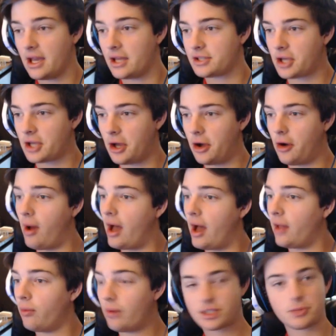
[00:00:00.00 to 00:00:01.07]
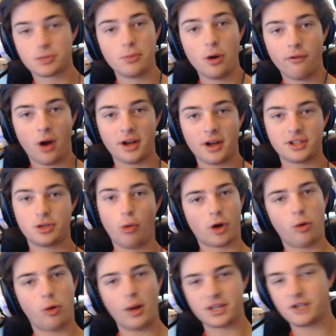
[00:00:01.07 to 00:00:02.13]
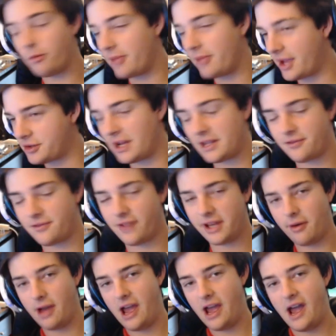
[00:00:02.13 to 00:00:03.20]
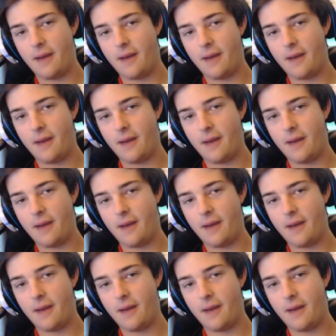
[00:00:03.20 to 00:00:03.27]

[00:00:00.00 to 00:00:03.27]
So let's move on into our question from yesterday's video.